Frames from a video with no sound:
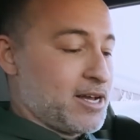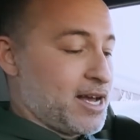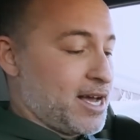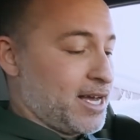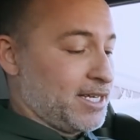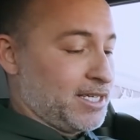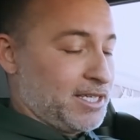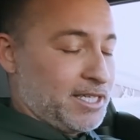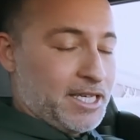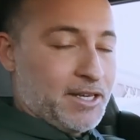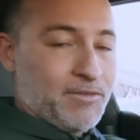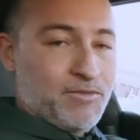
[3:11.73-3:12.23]

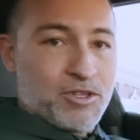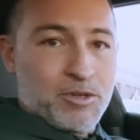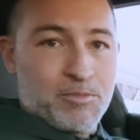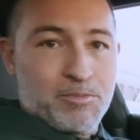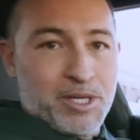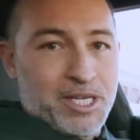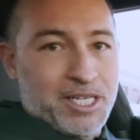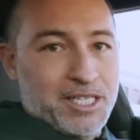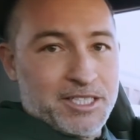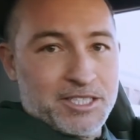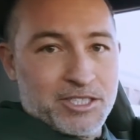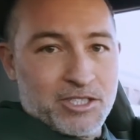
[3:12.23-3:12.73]
I leave the
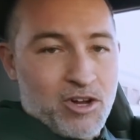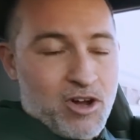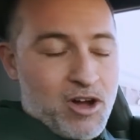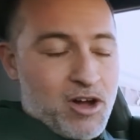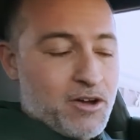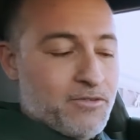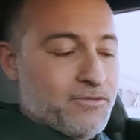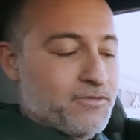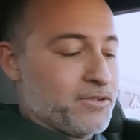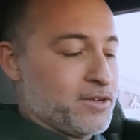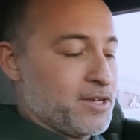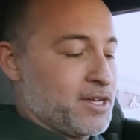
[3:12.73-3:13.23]
beans
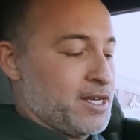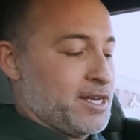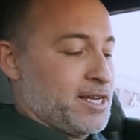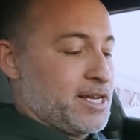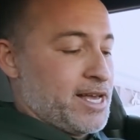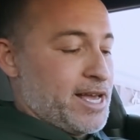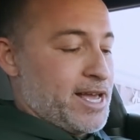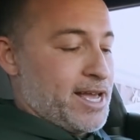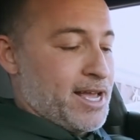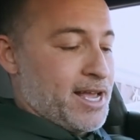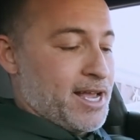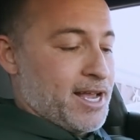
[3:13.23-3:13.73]
off,
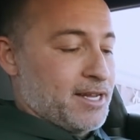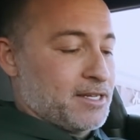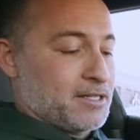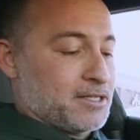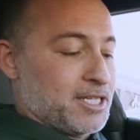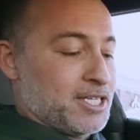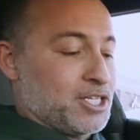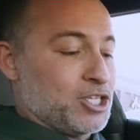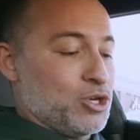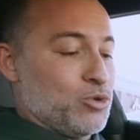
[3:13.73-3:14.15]
and then